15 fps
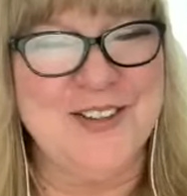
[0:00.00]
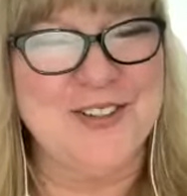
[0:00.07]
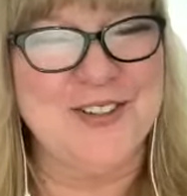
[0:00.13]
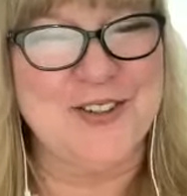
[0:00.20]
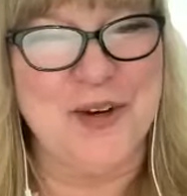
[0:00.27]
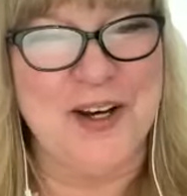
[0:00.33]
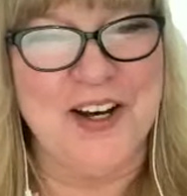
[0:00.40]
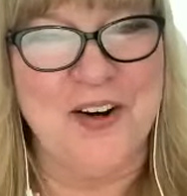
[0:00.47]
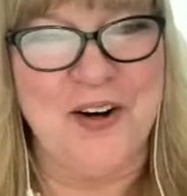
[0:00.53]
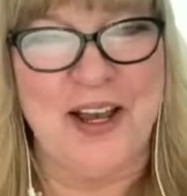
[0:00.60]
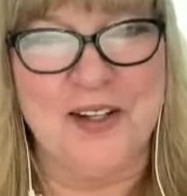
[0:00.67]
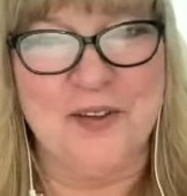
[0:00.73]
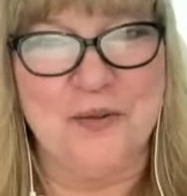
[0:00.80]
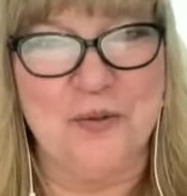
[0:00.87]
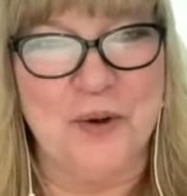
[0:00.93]
you as well.
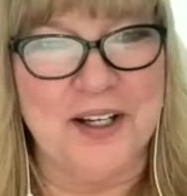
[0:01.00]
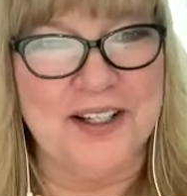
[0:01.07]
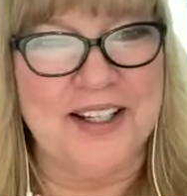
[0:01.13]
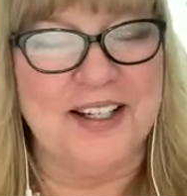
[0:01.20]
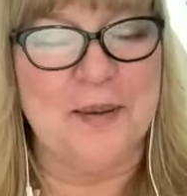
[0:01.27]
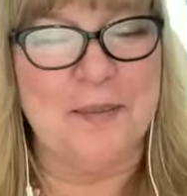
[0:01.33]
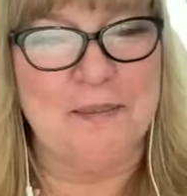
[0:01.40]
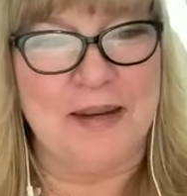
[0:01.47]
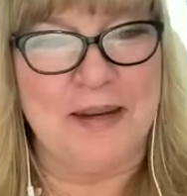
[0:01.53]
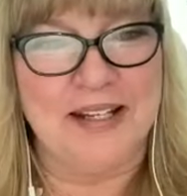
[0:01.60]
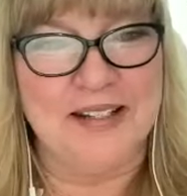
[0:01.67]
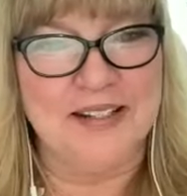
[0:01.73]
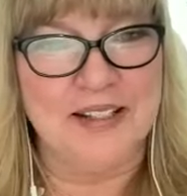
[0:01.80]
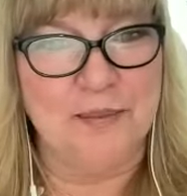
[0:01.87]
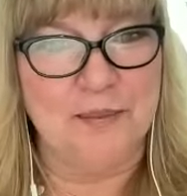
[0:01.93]
And what an
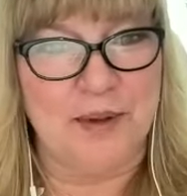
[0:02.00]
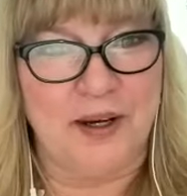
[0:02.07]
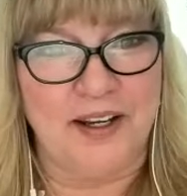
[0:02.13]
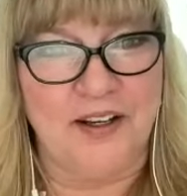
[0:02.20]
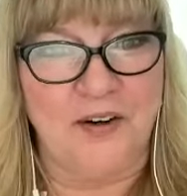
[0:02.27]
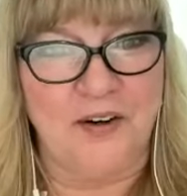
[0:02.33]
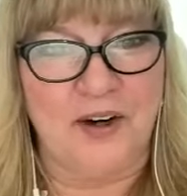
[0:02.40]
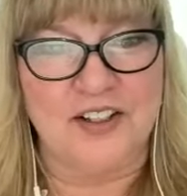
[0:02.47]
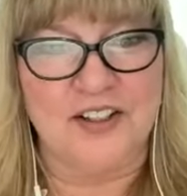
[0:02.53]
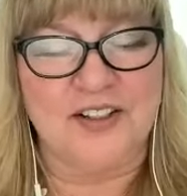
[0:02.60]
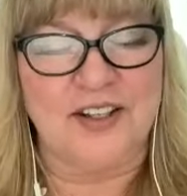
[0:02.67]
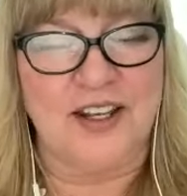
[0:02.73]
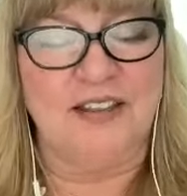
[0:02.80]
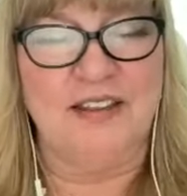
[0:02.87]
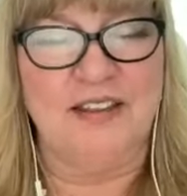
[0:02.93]
amazing bio. I just
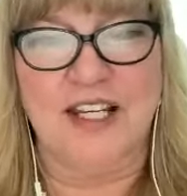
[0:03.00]
can't